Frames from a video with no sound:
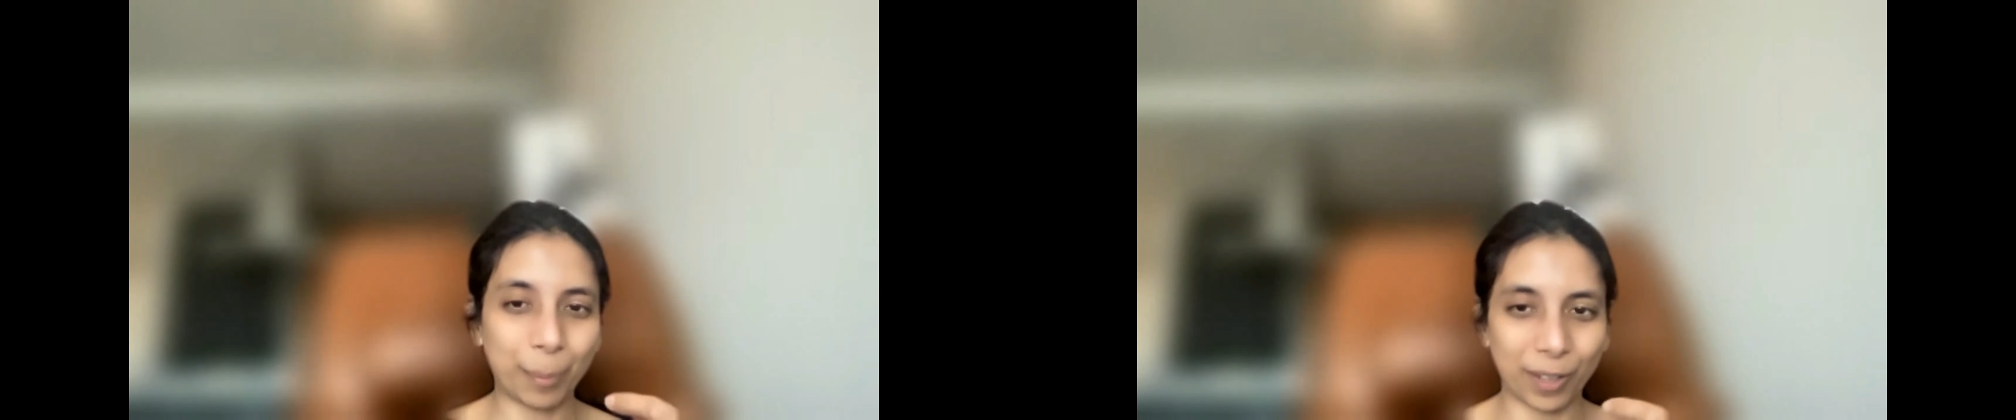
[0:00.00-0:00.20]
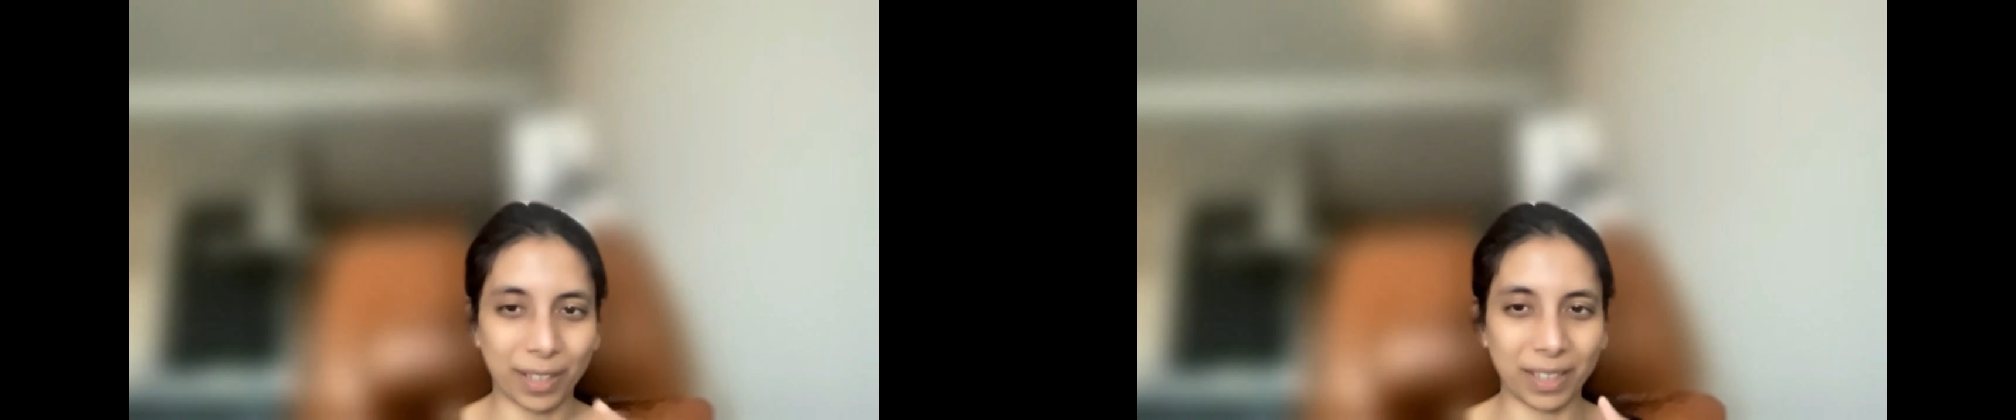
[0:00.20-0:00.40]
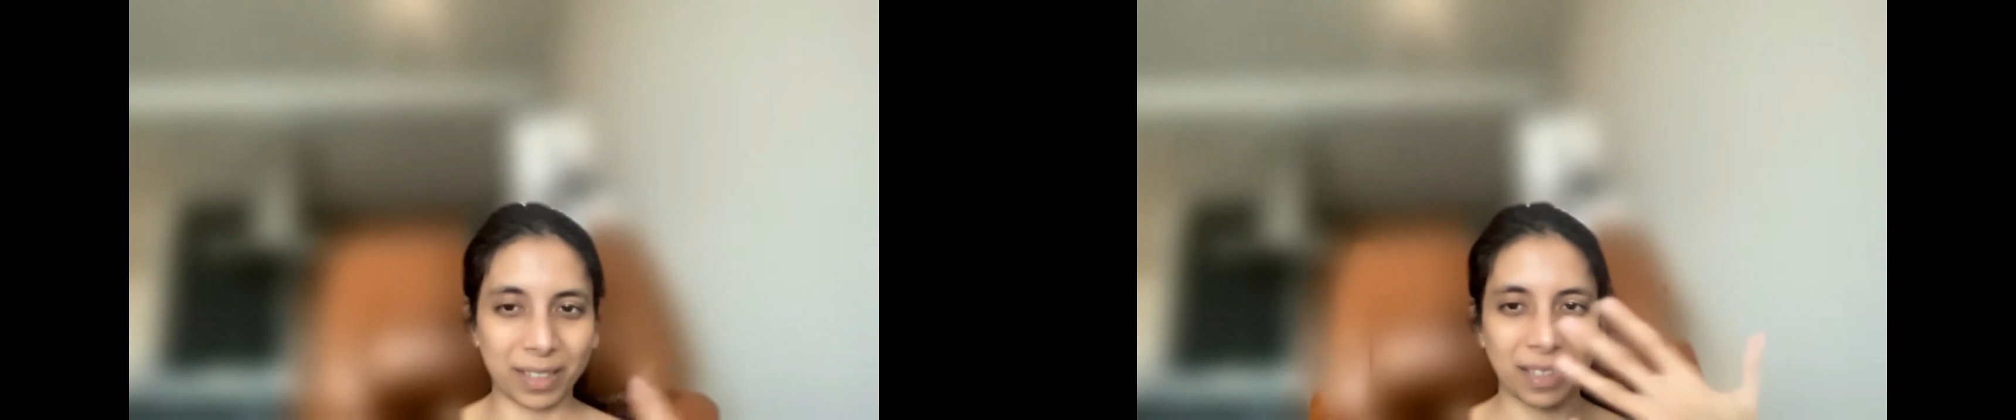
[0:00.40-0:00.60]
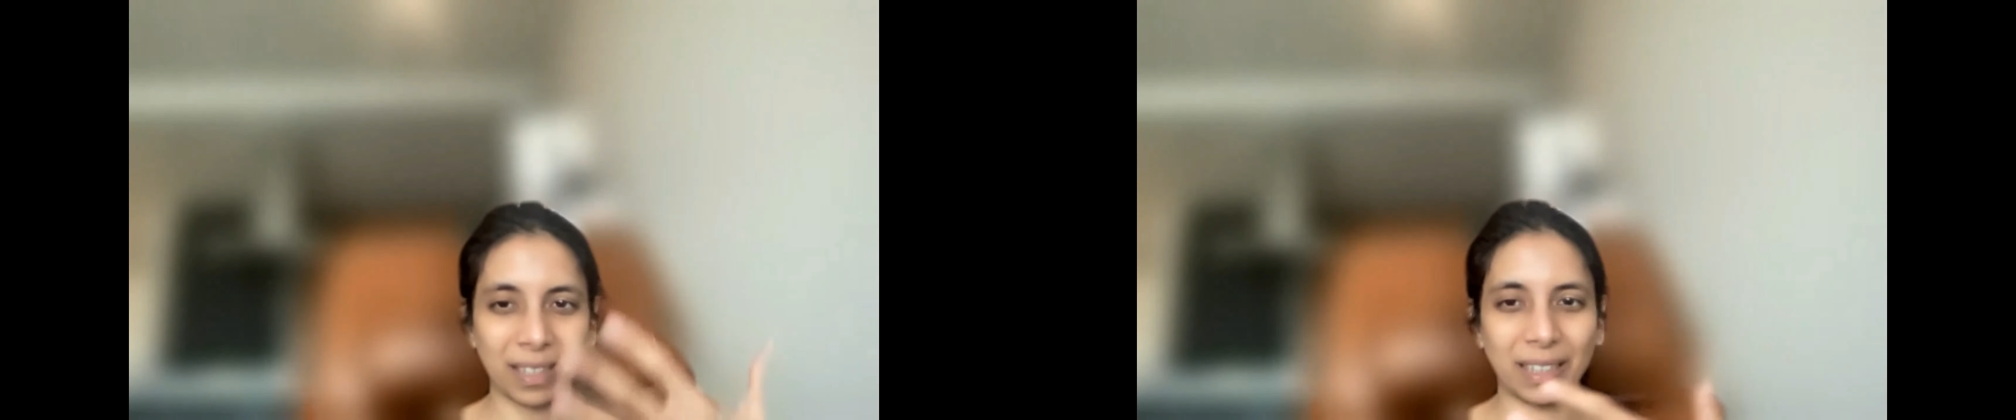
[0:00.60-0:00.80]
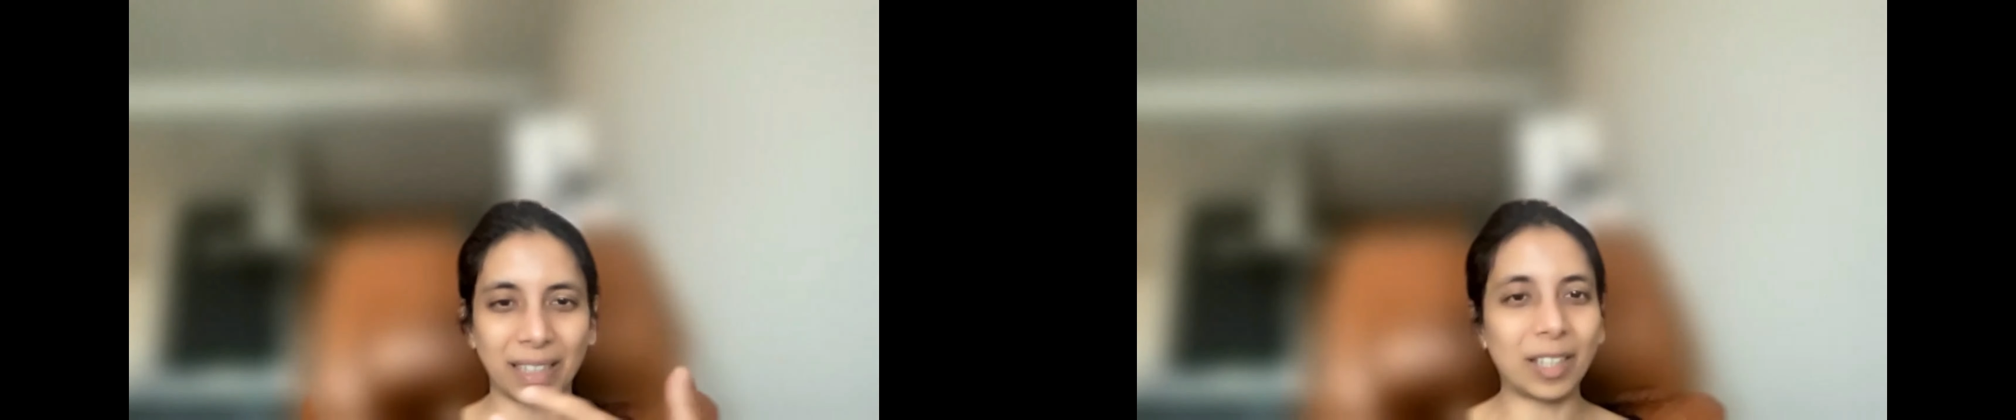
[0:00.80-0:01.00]
point
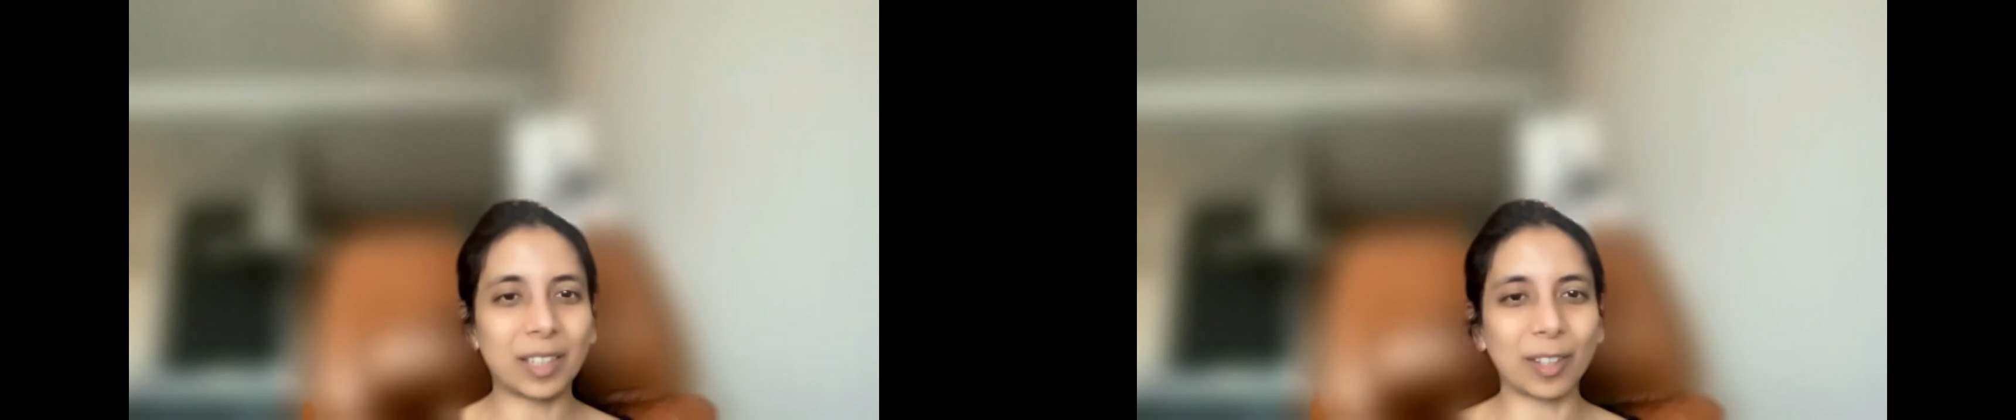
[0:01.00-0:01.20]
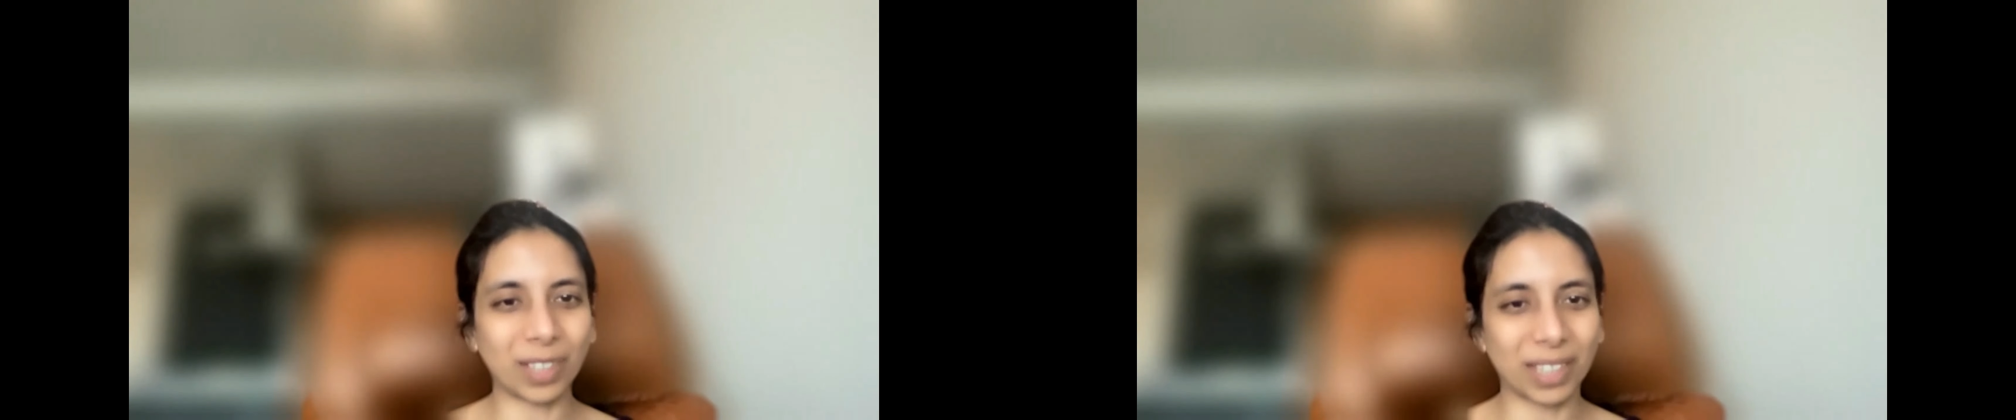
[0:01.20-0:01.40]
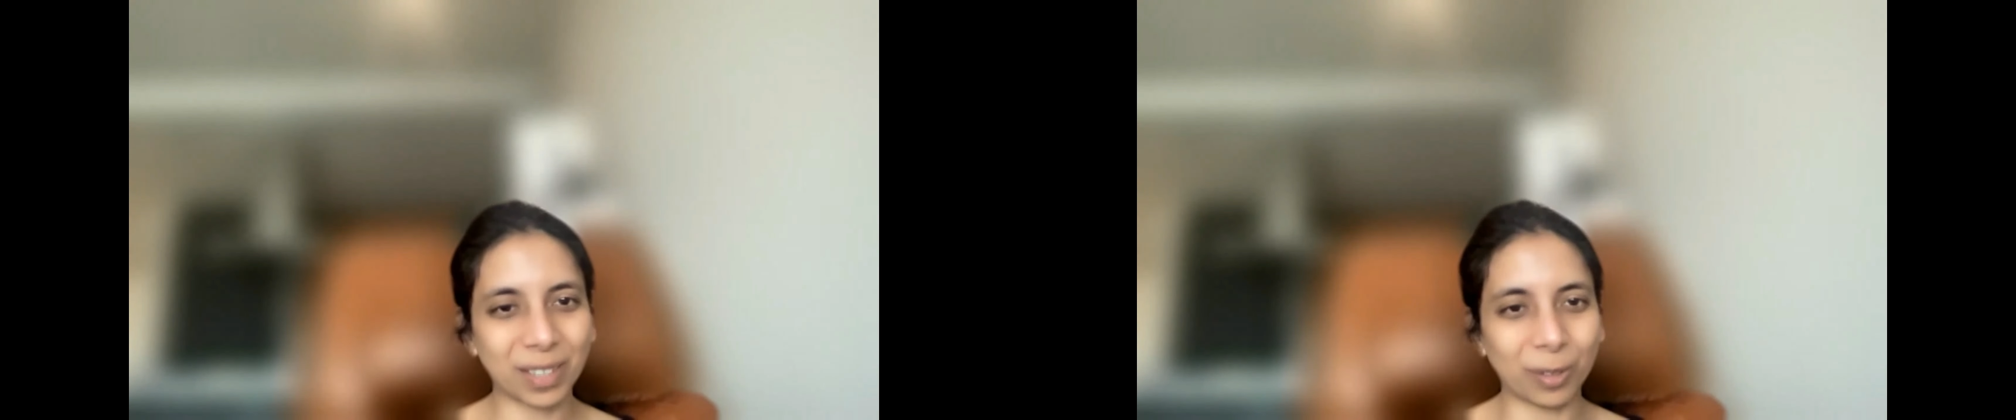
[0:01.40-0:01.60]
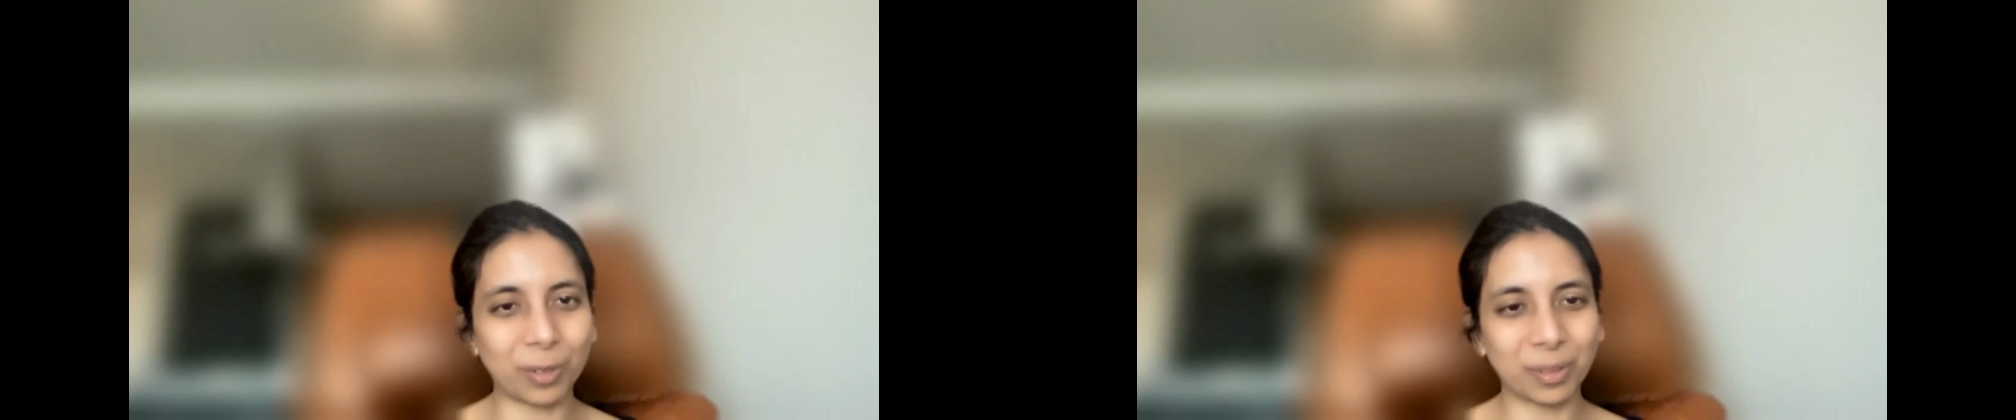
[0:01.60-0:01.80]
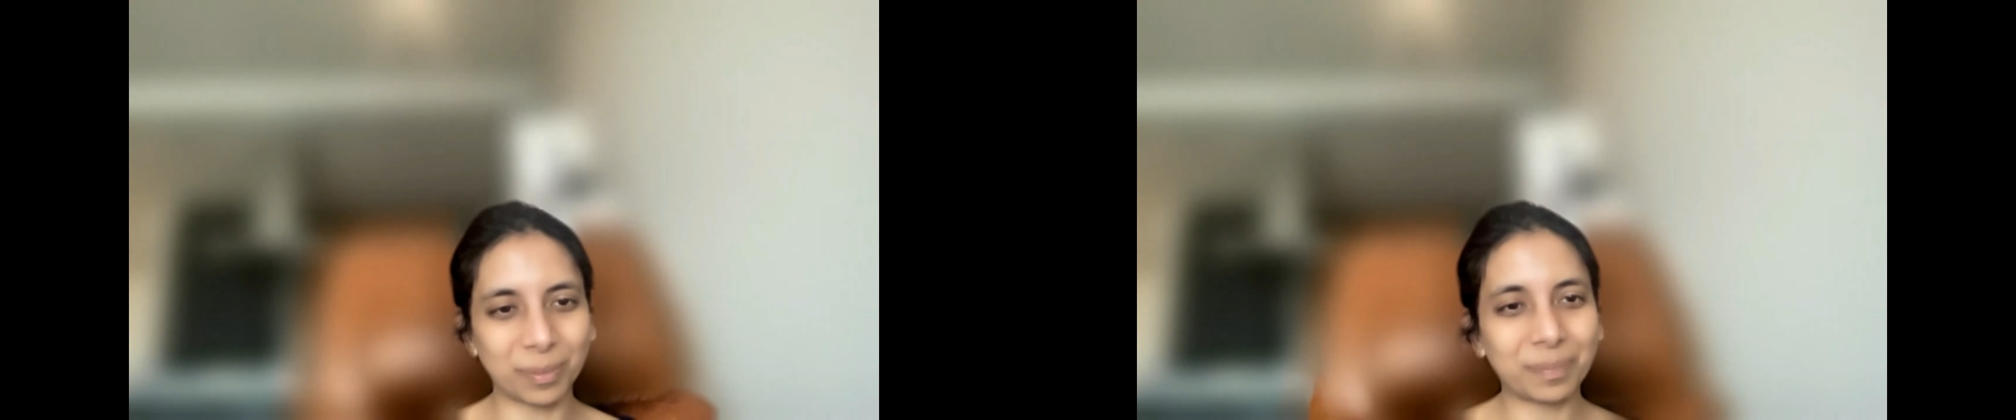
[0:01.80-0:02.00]
learn on its own.